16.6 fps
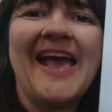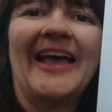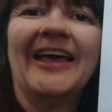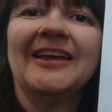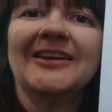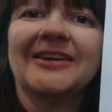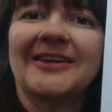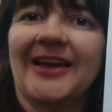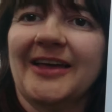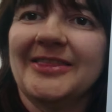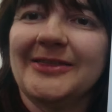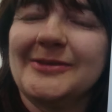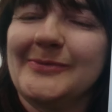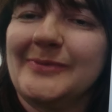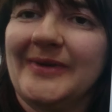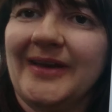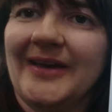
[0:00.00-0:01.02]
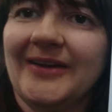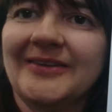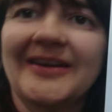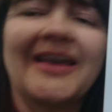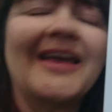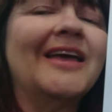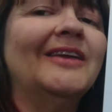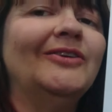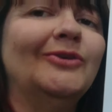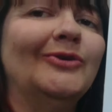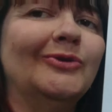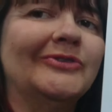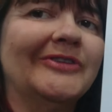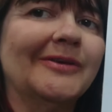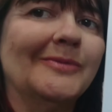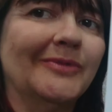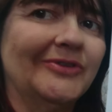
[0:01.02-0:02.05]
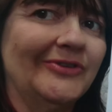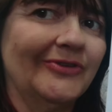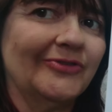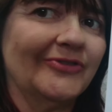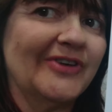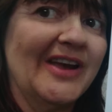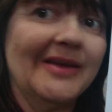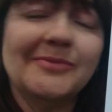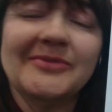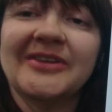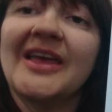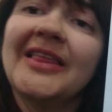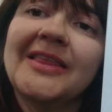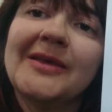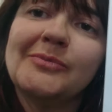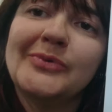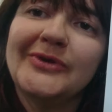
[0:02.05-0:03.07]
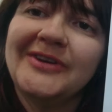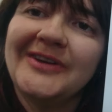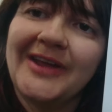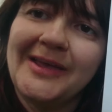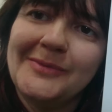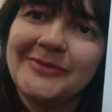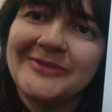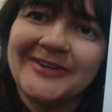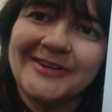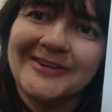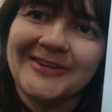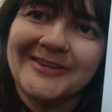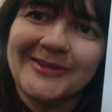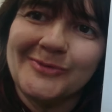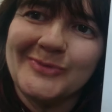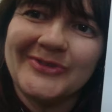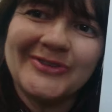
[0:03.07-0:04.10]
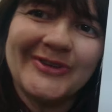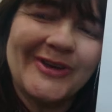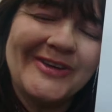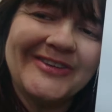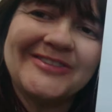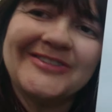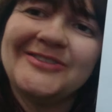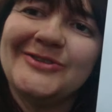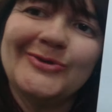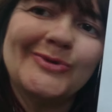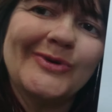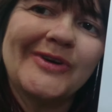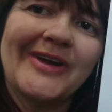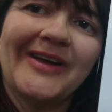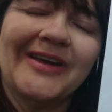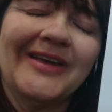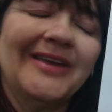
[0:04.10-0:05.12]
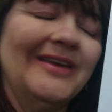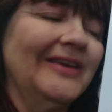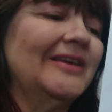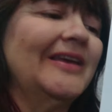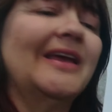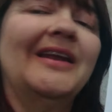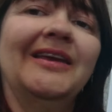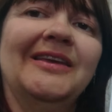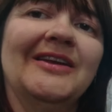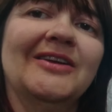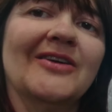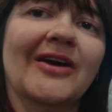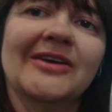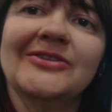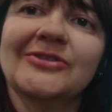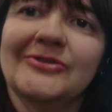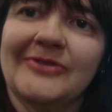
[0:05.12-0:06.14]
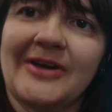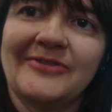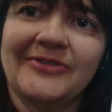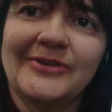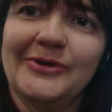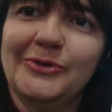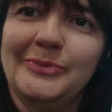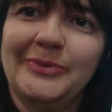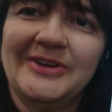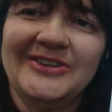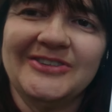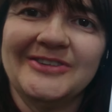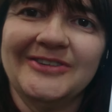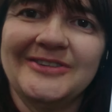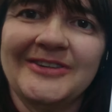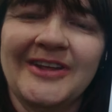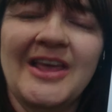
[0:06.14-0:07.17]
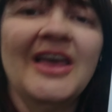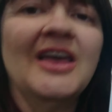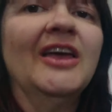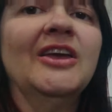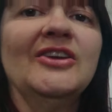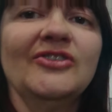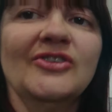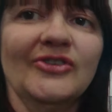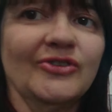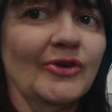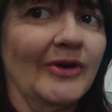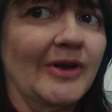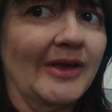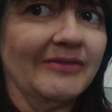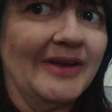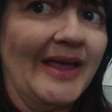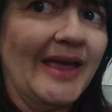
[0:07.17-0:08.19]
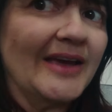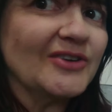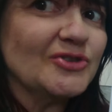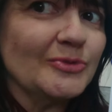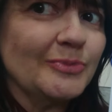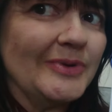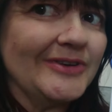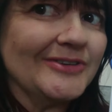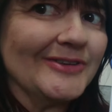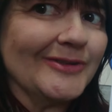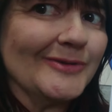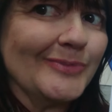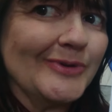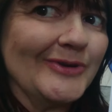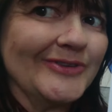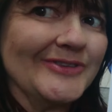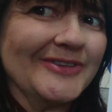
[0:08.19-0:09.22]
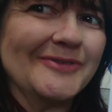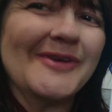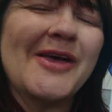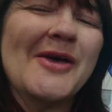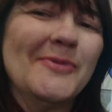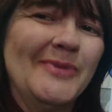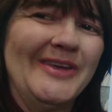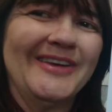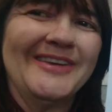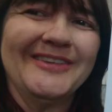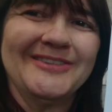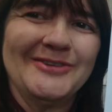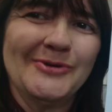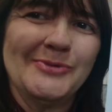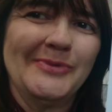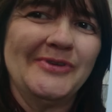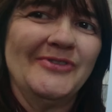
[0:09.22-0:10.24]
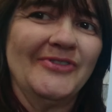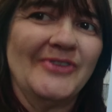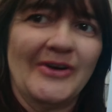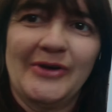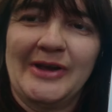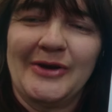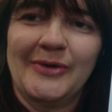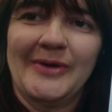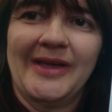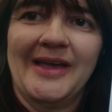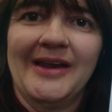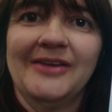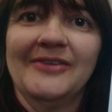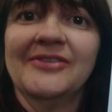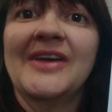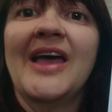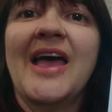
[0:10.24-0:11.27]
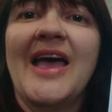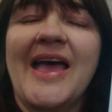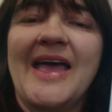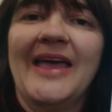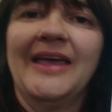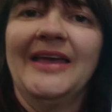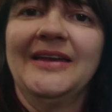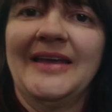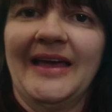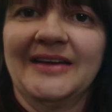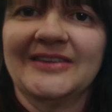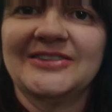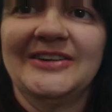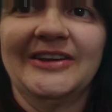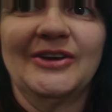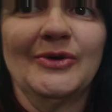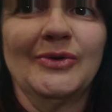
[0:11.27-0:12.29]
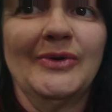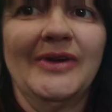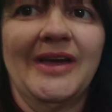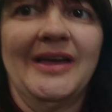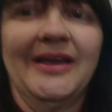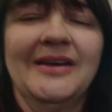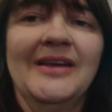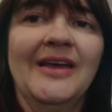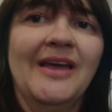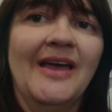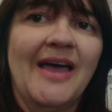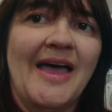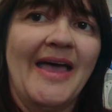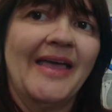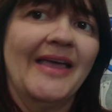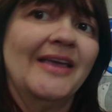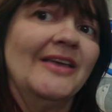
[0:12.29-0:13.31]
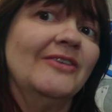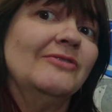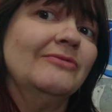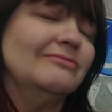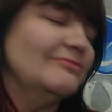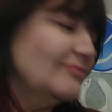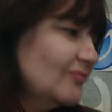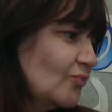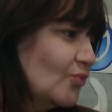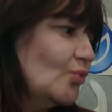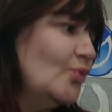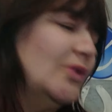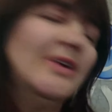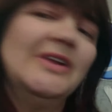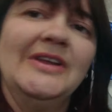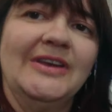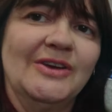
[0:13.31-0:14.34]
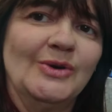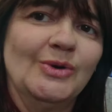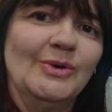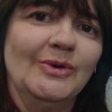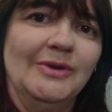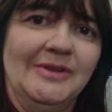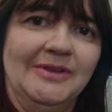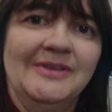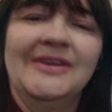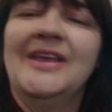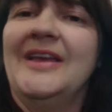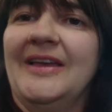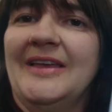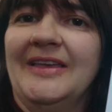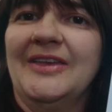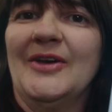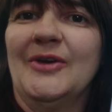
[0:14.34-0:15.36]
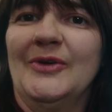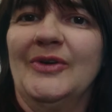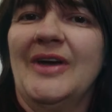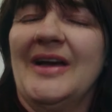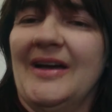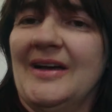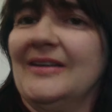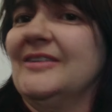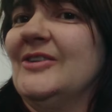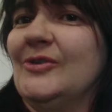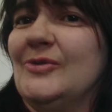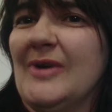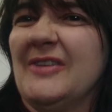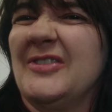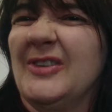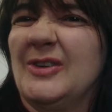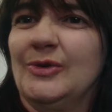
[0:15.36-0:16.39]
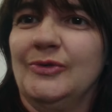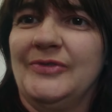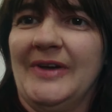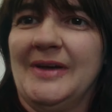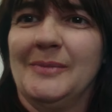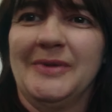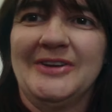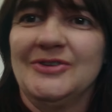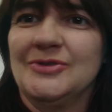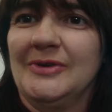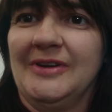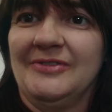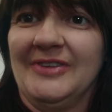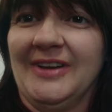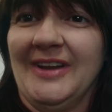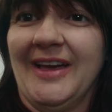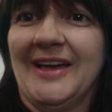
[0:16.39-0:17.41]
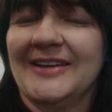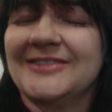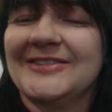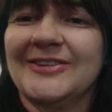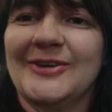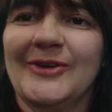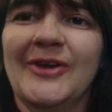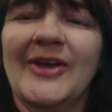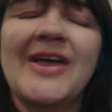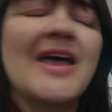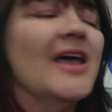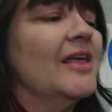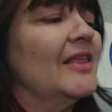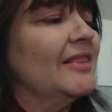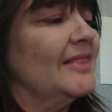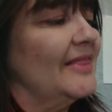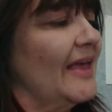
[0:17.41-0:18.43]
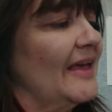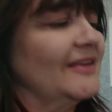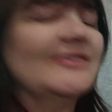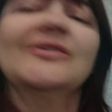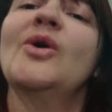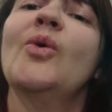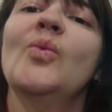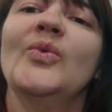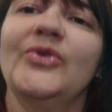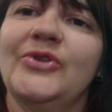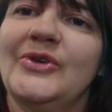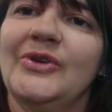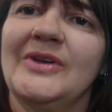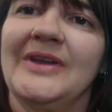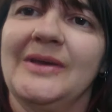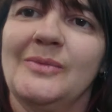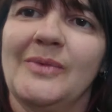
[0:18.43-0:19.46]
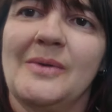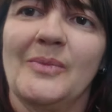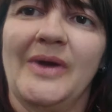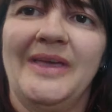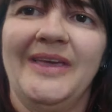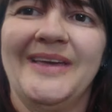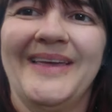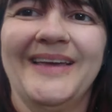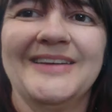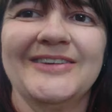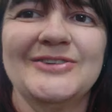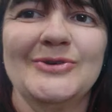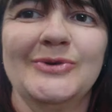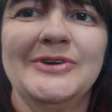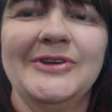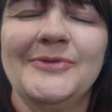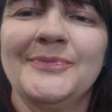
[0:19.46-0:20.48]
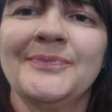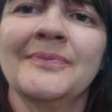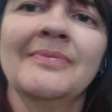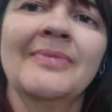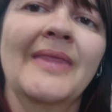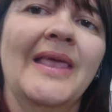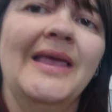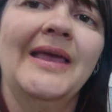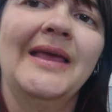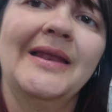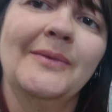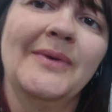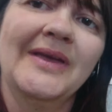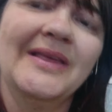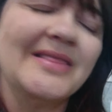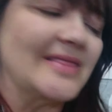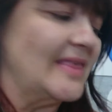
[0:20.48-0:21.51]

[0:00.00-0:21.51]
and cut them out and use them as your frames, and then put names under them. So you still getting your nice graphical pictures, just don't have an actual picture of the person, but you can still be very creative and actually create a really cool, you know, graphical family tree, if you like. So that's certainly one way you can do it. Anyway,